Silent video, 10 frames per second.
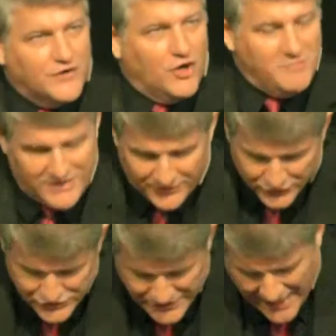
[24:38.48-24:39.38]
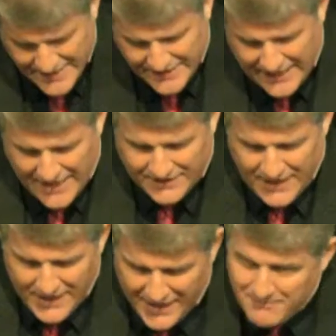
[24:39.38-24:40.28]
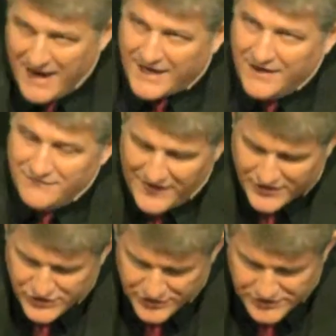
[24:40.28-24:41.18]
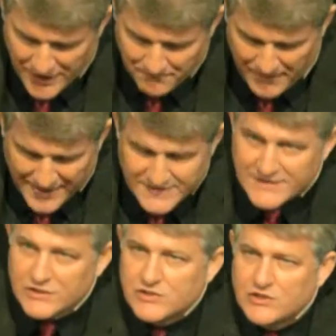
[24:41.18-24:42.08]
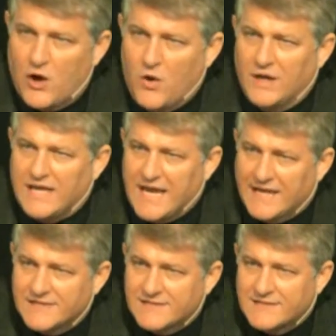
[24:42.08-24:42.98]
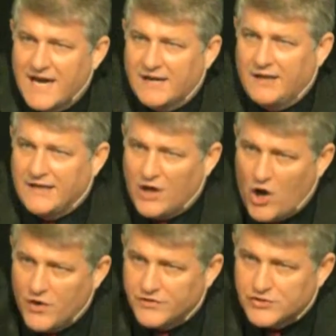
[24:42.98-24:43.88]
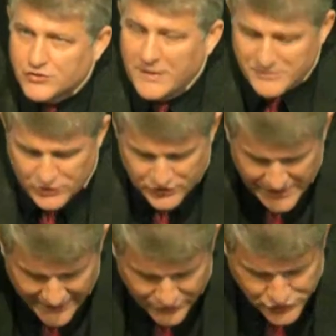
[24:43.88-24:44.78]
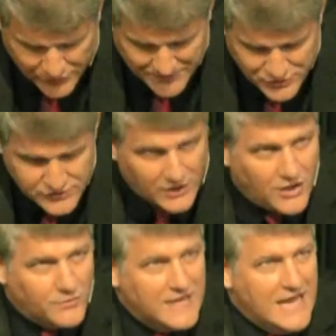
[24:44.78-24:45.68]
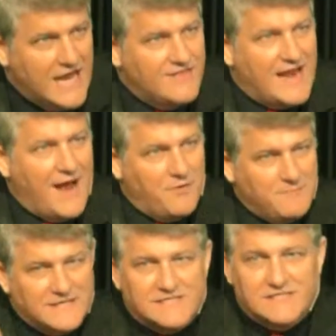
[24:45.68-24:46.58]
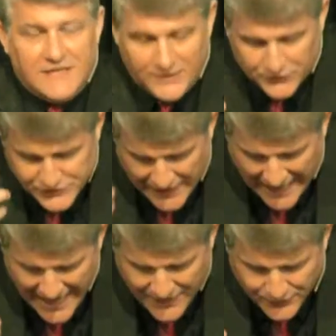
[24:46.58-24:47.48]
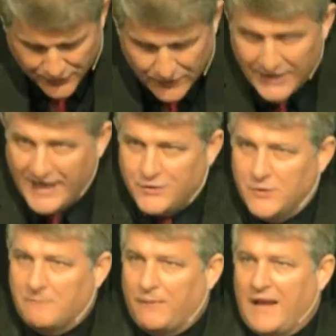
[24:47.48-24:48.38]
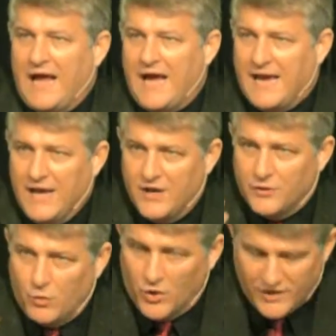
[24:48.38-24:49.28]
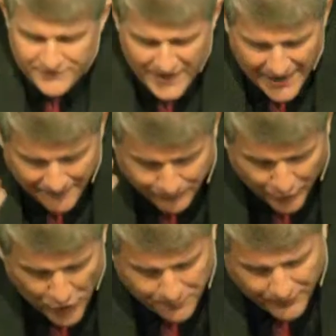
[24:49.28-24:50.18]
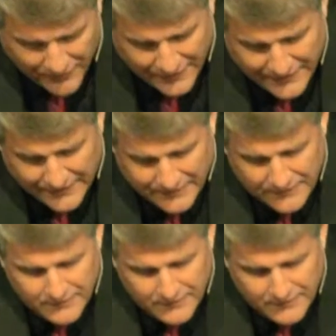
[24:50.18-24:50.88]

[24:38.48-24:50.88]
firm in understanding and in my convictions based solely and solidly on the Scriptures and the Scriptures alone. And that I would be skilled to handle and to apply the Word of God appropriately